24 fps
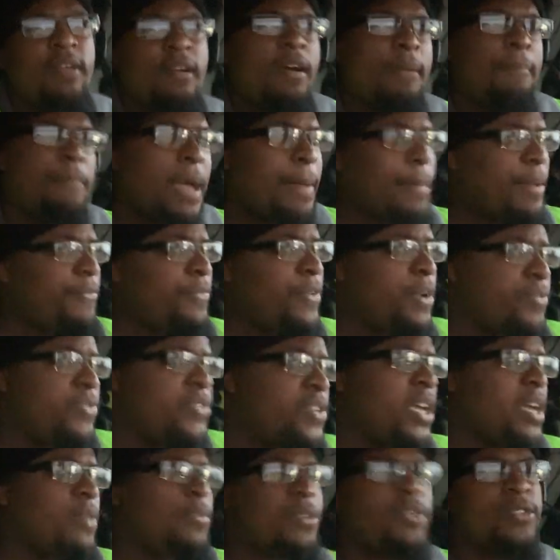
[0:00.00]
Maybe
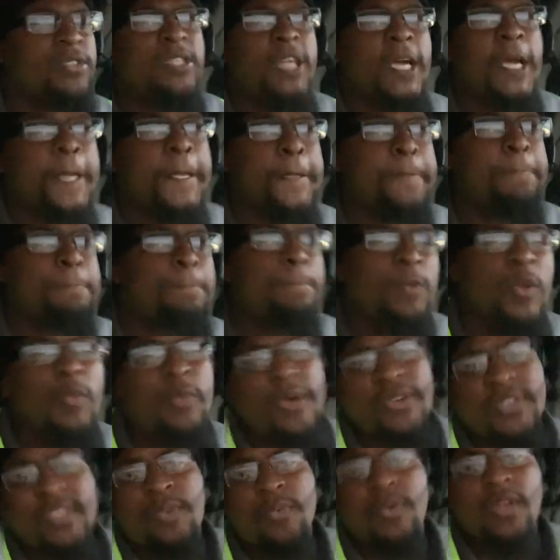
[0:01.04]
15, we'll say. It
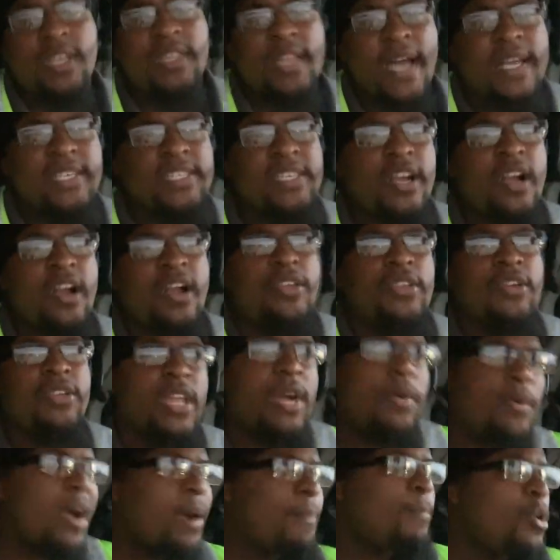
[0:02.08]
was a really nice area though. Now
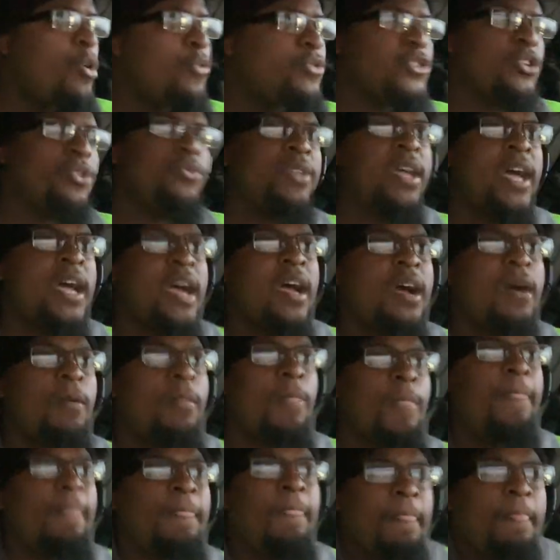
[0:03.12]
where I moved to now,
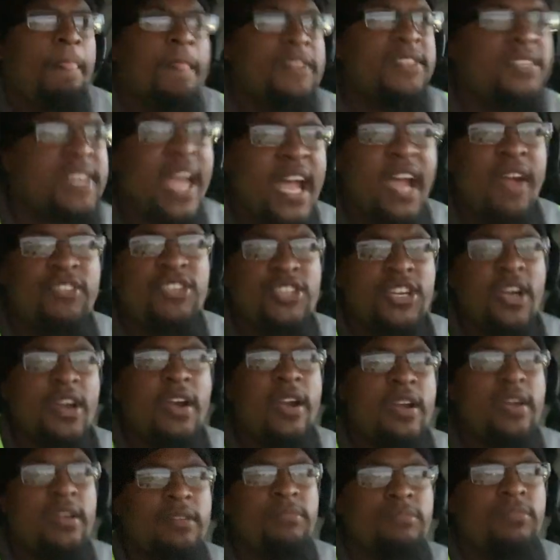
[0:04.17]
it's an average
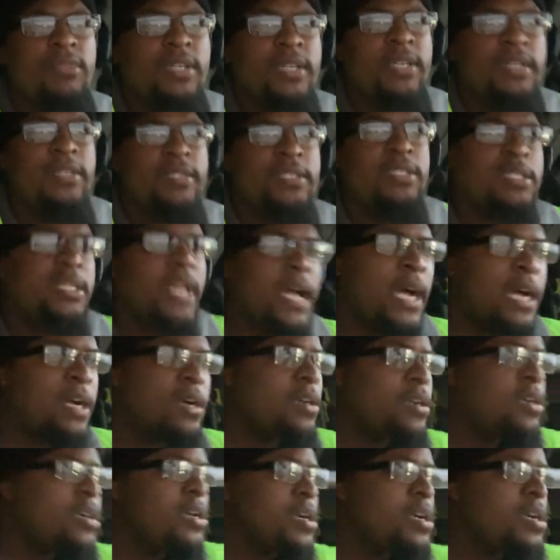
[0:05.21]
area. It's not
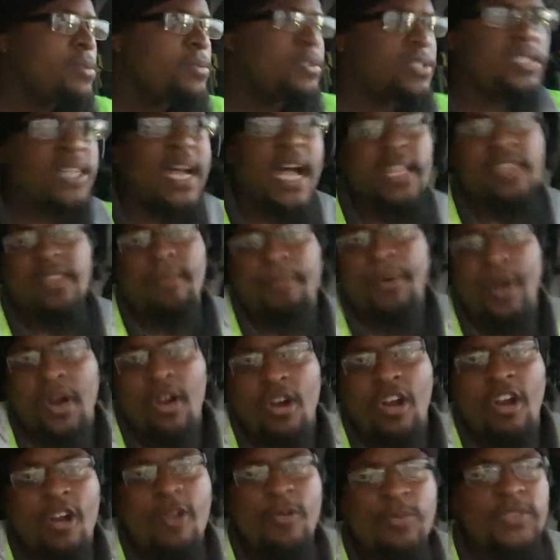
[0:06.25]
hood. It's not the
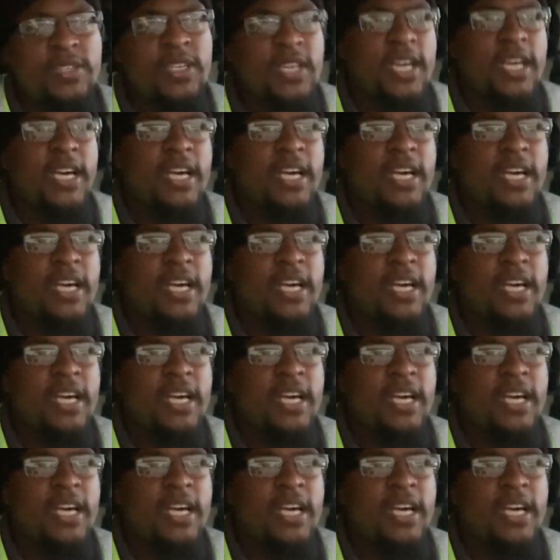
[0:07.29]
burbs.